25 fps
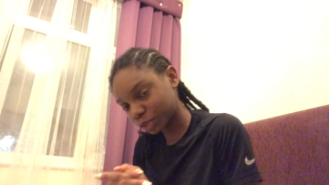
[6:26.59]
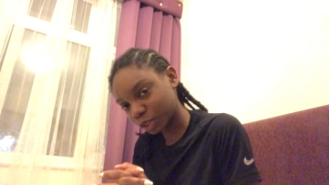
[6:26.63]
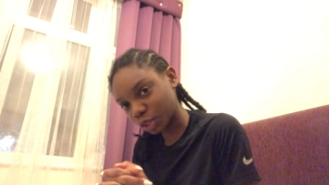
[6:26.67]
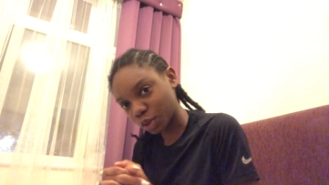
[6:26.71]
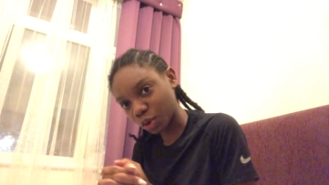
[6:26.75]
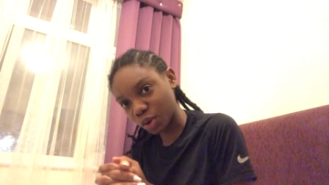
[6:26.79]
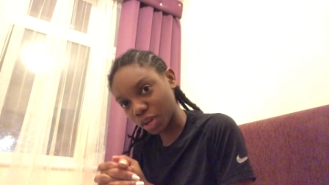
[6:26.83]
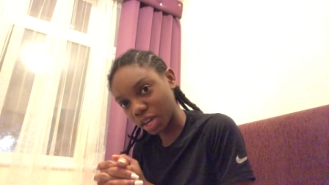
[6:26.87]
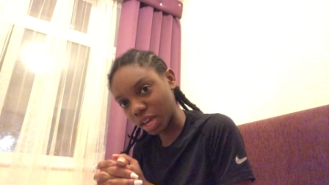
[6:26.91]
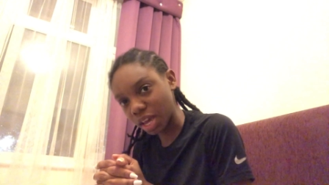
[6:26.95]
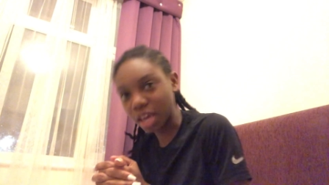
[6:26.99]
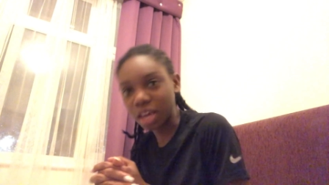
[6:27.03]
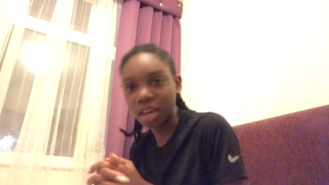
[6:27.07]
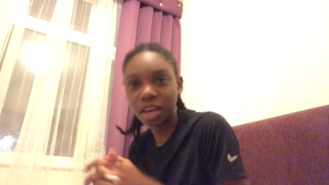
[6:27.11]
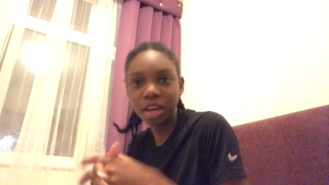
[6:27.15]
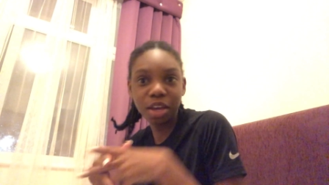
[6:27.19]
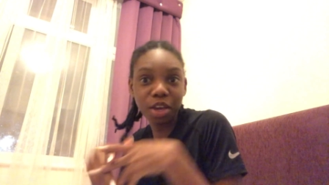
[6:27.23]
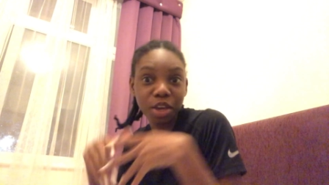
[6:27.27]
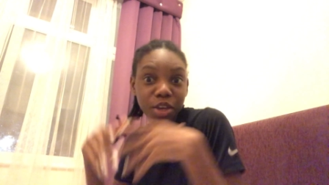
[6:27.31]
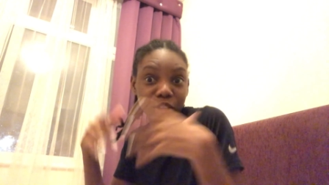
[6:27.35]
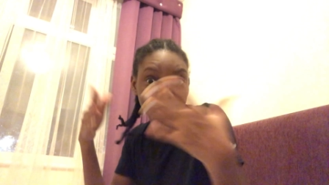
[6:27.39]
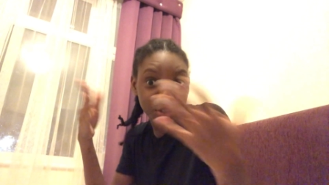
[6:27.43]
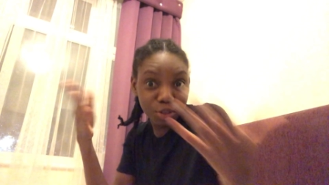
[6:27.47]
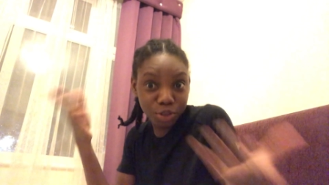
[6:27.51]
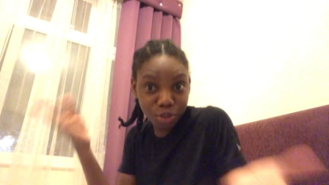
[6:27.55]
Okay,
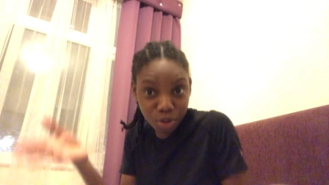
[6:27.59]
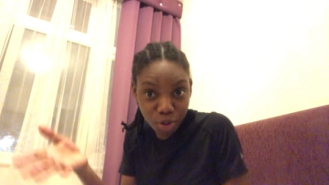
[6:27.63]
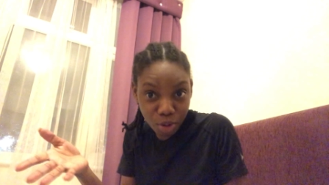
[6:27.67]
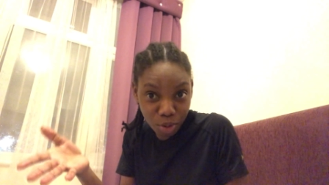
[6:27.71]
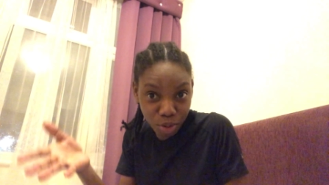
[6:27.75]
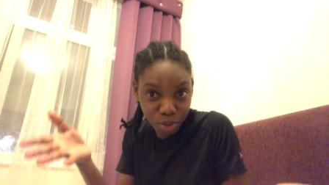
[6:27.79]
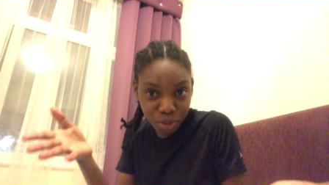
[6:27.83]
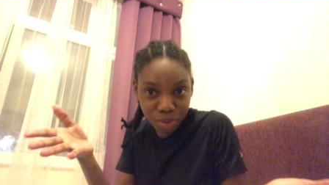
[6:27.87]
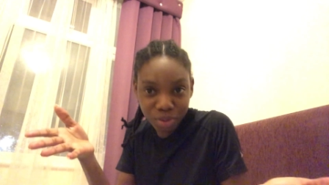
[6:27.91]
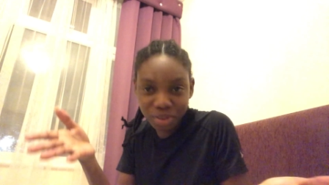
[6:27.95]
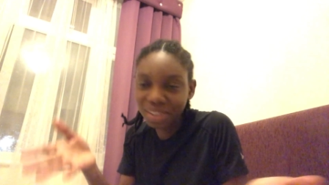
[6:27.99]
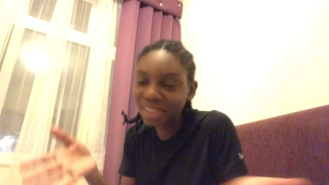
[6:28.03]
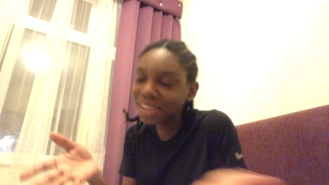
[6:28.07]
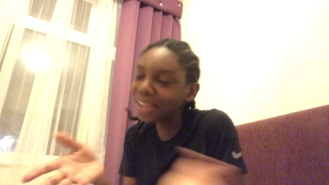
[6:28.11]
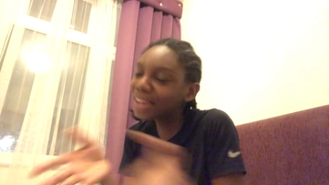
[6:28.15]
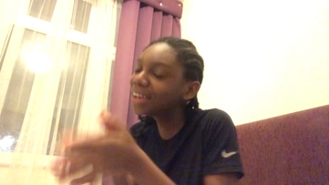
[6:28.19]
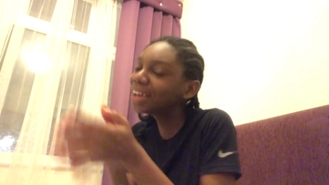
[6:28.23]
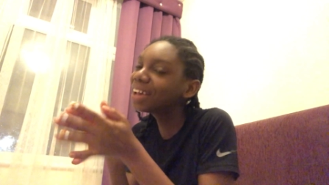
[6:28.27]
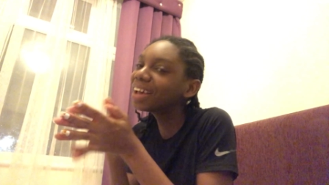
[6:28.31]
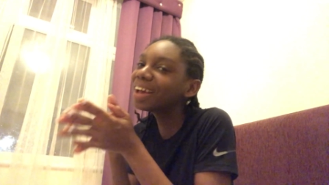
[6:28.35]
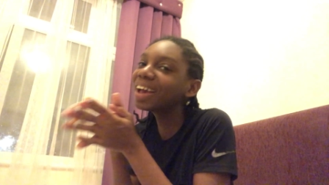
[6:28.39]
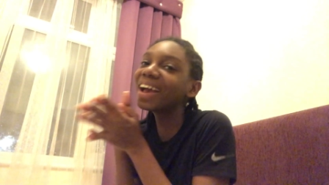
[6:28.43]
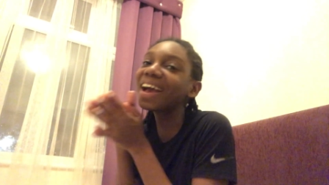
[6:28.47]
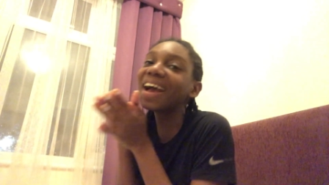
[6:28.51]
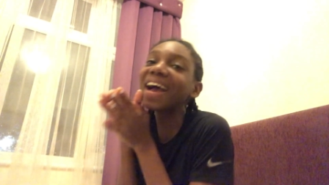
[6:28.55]
so
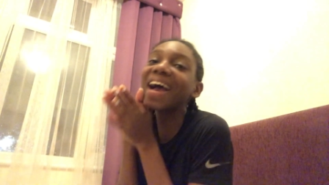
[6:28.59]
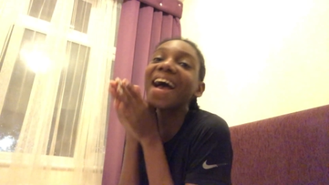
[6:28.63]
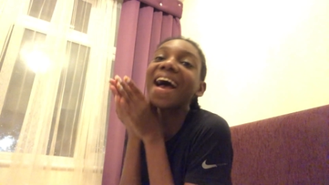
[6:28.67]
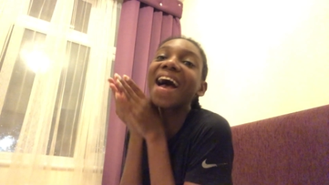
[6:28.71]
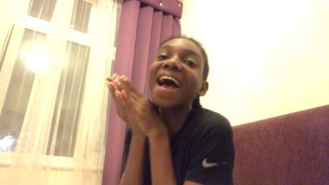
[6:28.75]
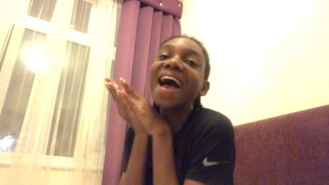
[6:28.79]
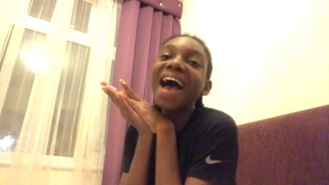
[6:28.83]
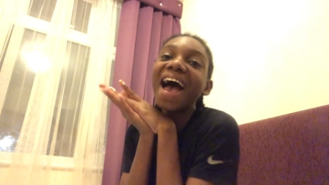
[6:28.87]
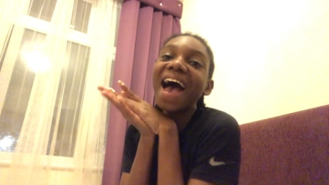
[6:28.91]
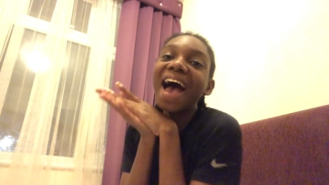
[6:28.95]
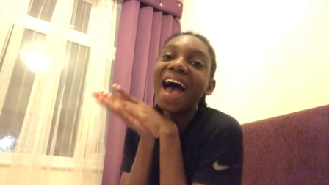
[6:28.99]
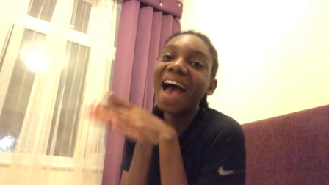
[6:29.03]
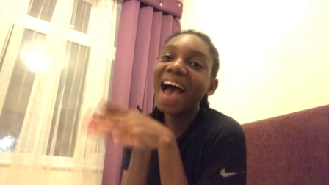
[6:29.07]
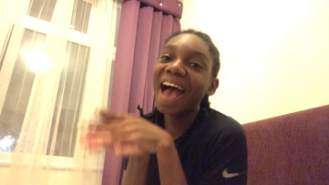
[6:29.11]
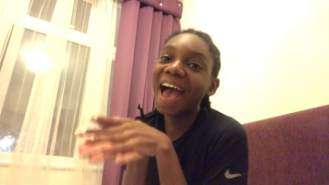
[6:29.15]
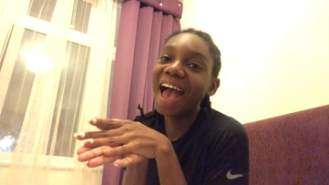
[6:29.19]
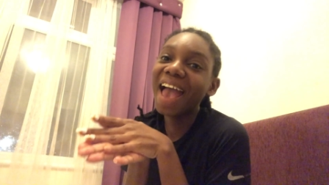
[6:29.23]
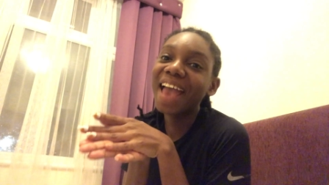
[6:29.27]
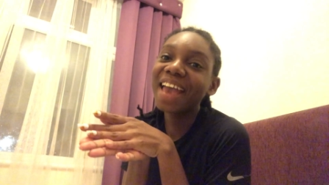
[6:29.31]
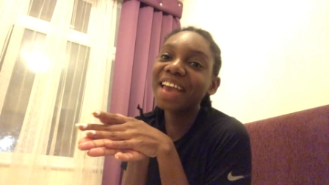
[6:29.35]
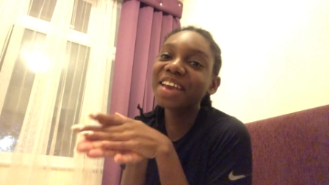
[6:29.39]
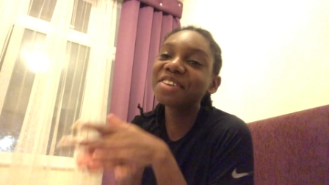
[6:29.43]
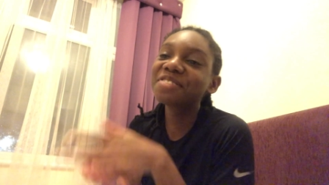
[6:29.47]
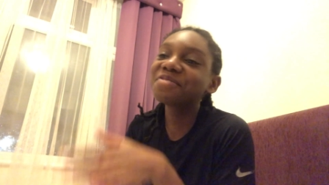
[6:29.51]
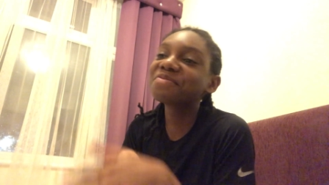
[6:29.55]

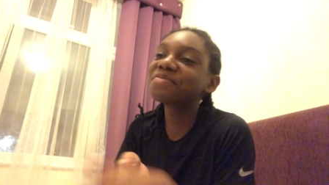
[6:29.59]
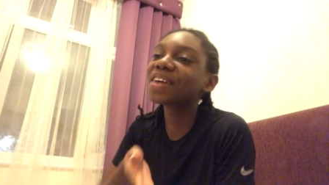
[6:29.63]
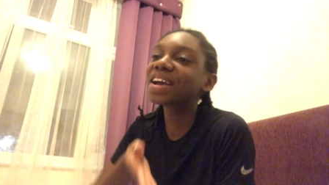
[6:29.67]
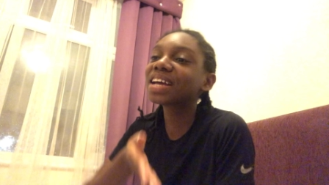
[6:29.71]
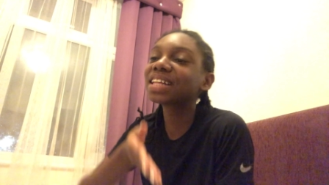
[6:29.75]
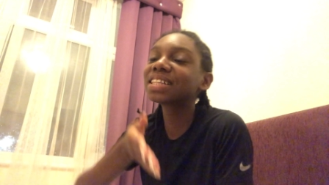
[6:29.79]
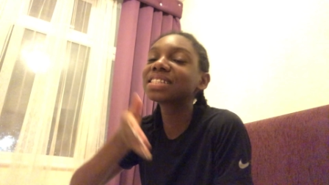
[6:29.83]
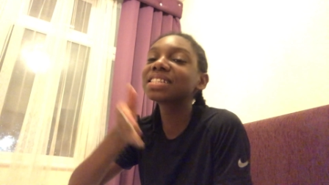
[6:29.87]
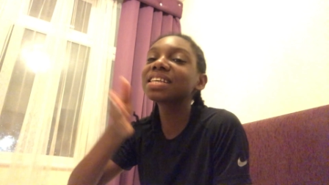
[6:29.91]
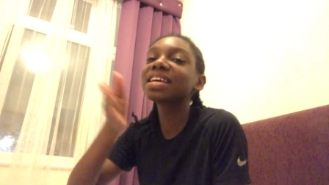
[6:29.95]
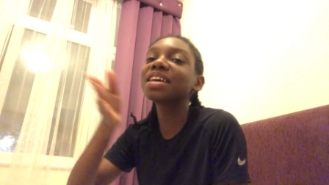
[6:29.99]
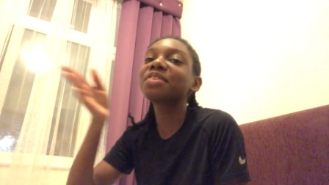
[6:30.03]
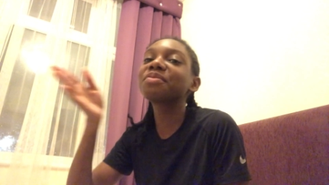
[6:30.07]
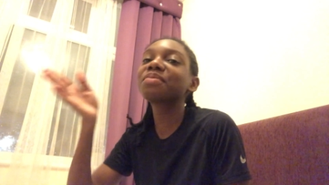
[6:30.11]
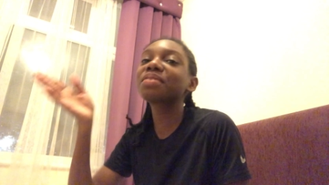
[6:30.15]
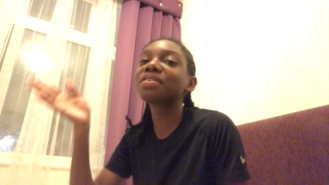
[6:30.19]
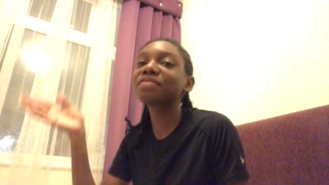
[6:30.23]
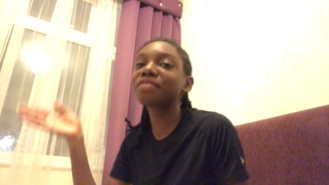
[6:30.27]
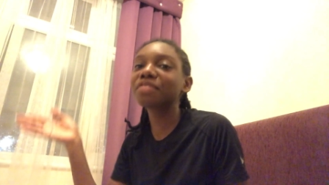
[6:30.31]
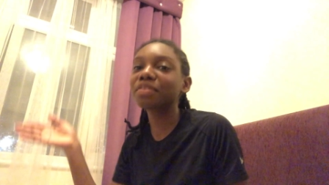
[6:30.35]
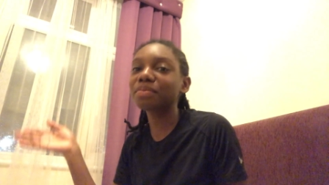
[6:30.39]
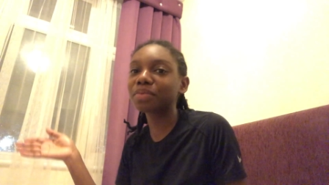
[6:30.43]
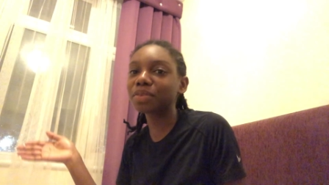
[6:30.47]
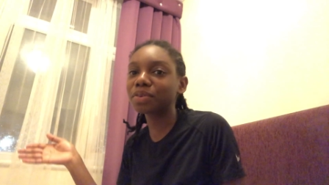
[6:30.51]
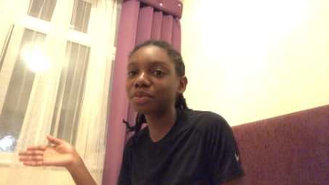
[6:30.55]
I went away
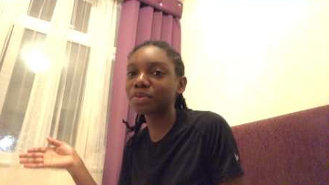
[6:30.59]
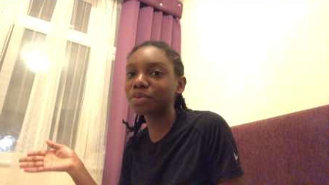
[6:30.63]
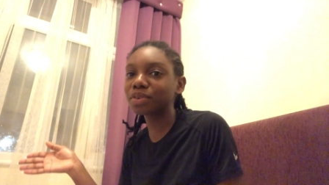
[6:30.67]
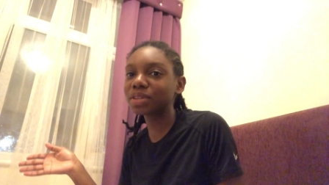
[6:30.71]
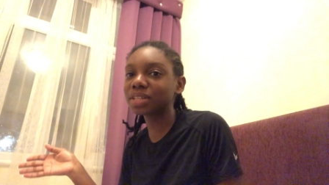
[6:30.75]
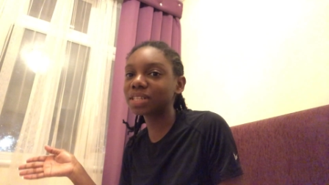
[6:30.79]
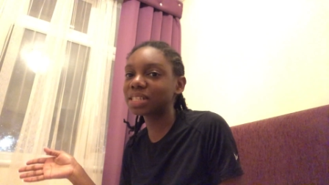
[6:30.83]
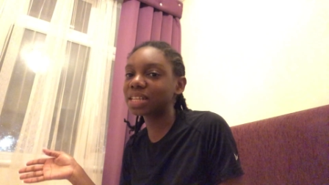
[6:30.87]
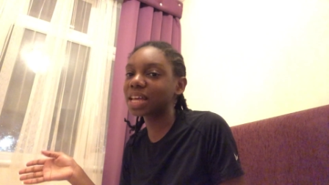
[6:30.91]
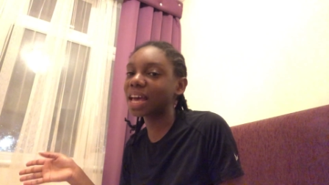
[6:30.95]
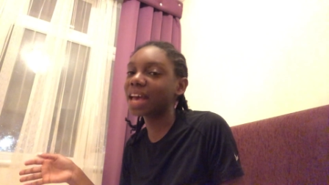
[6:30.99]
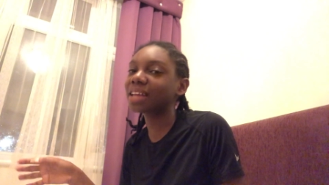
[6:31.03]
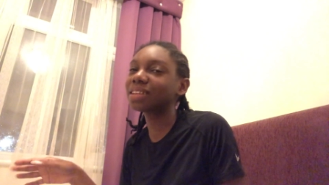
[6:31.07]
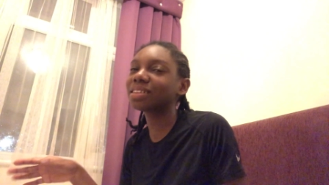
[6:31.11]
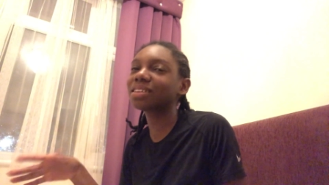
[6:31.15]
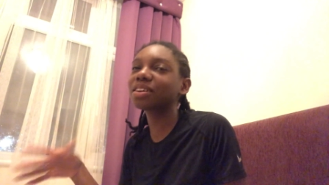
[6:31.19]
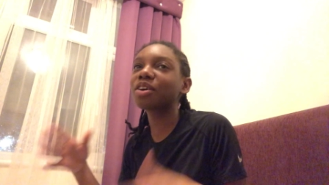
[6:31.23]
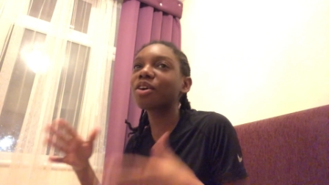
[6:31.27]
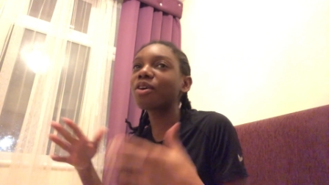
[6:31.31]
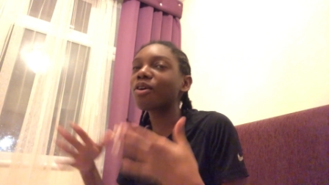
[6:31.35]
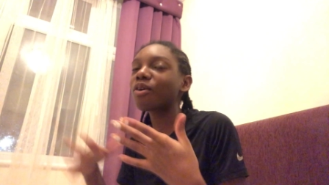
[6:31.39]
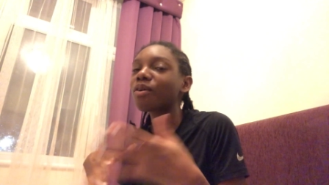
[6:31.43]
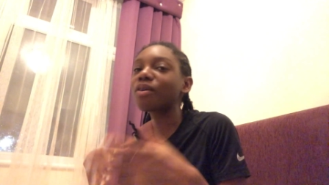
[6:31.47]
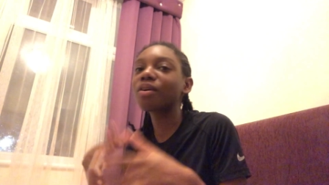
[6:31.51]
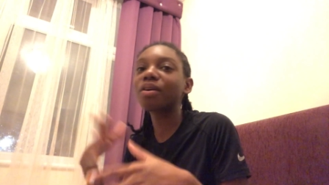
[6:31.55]
from the roadside. The
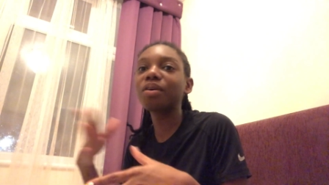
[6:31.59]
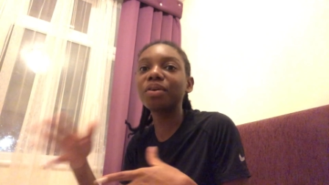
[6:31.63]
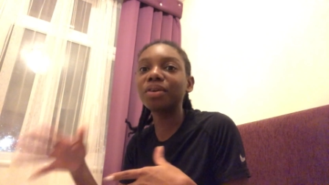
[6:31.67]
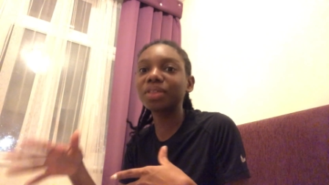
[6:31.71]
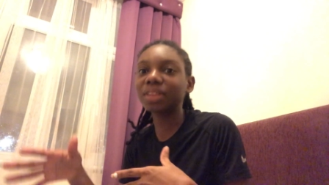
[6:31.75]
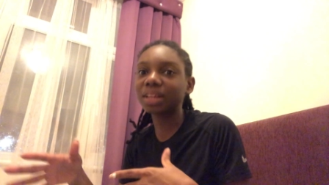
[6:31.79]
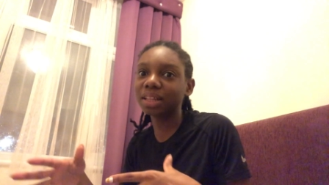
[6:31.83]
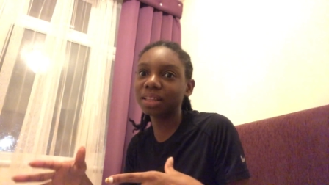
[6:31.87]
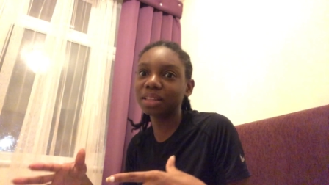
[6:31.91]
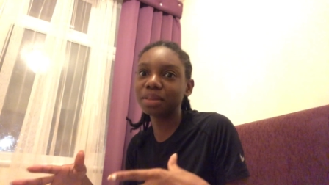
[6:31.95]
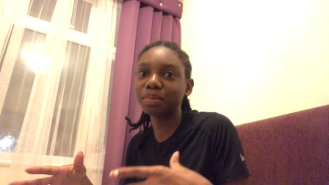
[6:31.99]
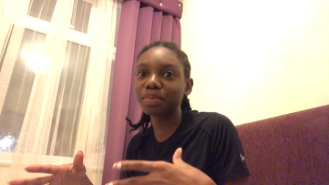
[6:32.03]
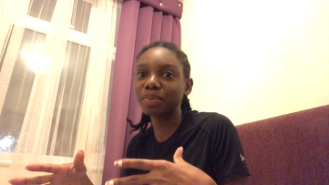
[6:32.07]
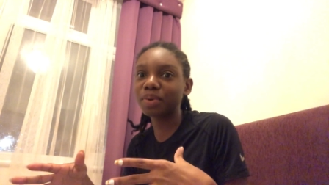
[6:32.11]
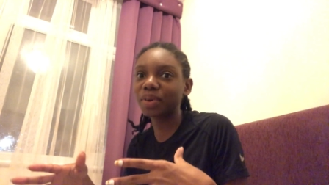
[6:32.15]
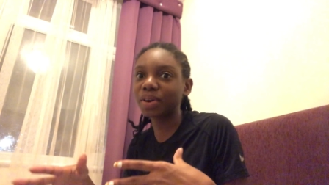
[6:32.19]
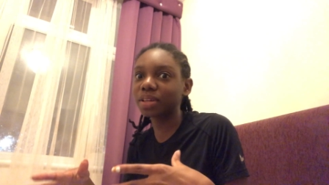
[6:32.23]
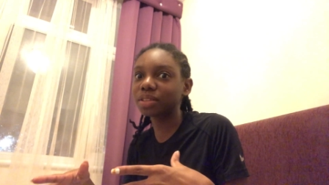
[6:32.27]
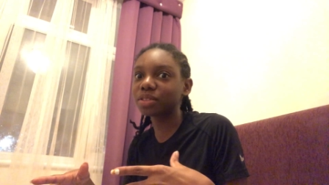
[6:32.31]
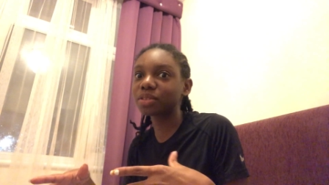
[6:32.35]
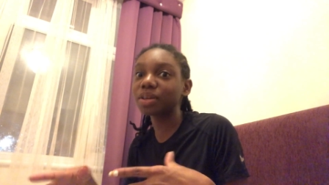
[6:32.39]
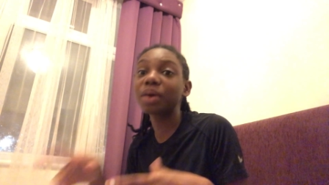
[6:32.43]
call cut at the point.